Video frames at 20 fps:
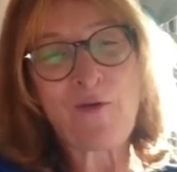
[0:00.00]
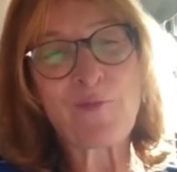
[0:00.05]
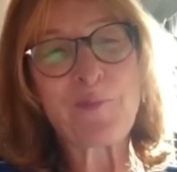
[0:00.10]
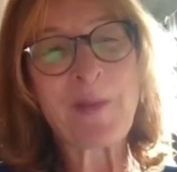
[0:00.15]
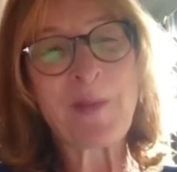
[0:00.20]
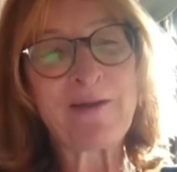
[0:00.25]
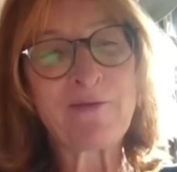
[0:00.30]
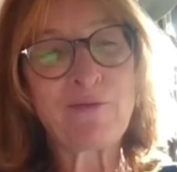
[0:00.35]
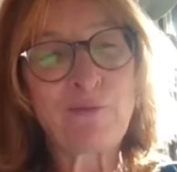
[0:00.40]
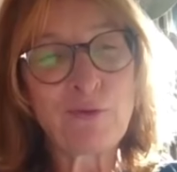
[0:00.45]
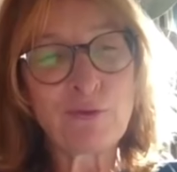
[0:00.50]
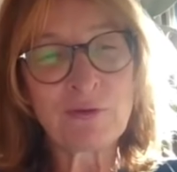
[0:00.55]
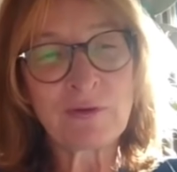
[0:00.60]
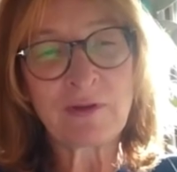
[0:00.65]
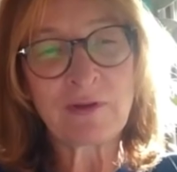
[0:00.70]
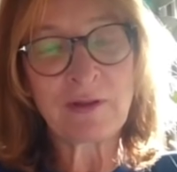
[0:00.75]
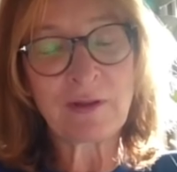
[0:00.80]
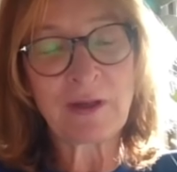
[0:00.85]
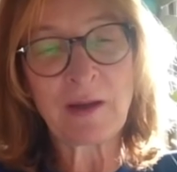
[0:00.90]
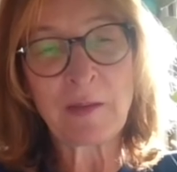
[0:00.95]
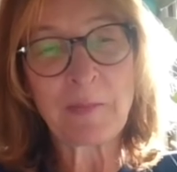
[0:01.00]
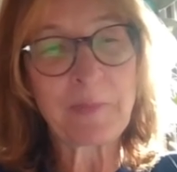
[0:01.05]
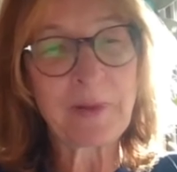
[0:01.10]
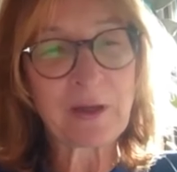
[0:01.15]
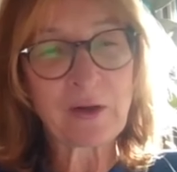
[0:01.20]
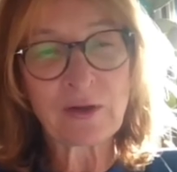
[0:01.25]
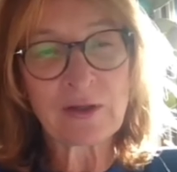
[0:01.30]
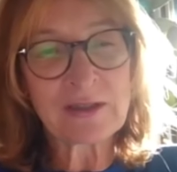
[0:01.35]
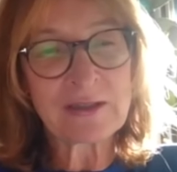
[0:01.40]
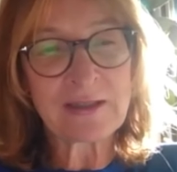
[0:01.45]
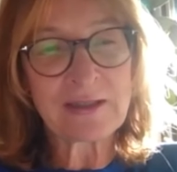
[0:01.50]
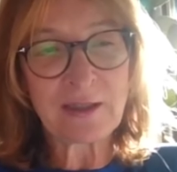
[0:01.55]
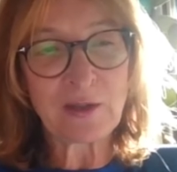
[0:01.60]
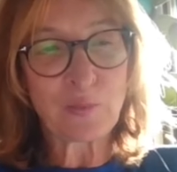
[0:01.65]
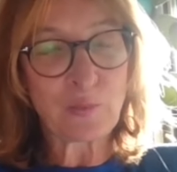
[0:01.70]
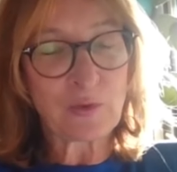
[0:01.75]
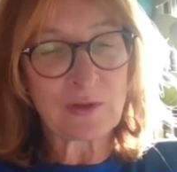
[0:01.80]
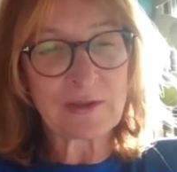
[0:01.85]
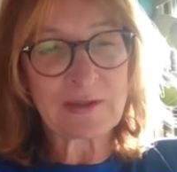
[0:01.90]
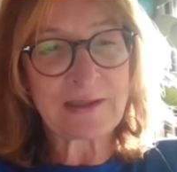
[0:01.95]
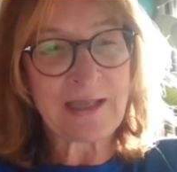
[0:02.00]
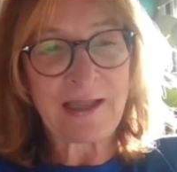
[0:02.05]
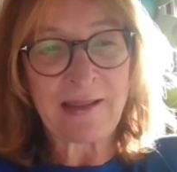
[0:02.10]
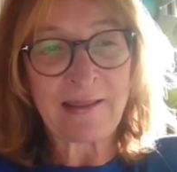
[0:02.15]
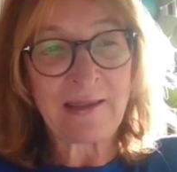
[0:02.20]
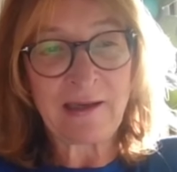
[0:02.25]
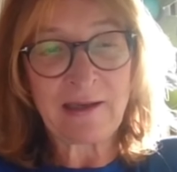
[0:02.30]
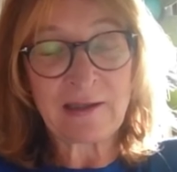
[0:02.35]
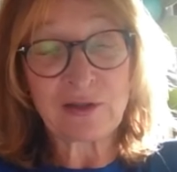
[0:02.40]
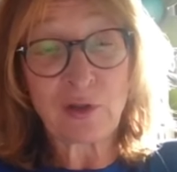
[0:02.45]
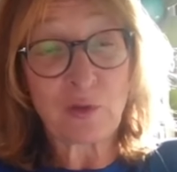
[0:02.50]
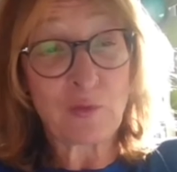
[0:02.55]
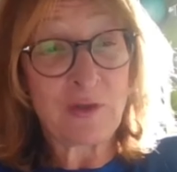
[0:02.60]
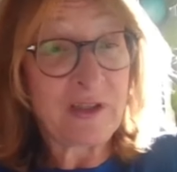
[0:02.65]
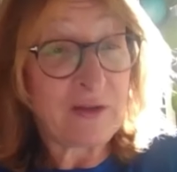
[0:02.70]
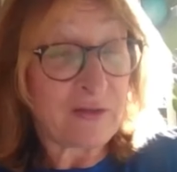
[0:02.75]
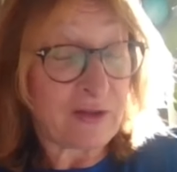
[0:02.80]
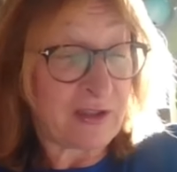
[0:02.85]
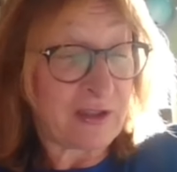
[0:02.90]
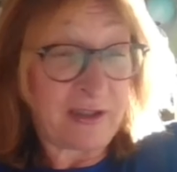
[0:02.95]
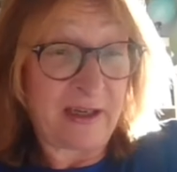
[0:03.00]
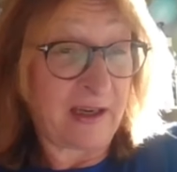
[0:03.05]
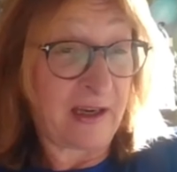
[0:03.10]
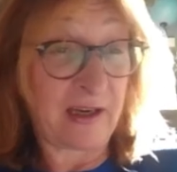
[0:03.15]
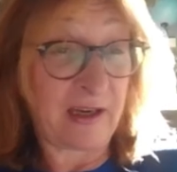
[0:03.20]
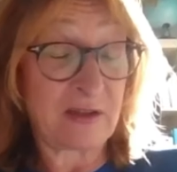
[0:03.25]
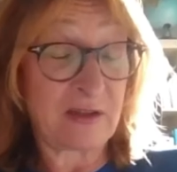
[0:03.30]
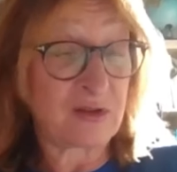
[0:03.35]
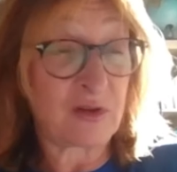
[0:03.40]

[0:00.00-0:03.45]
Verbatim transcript: off my foot because it was something so interesting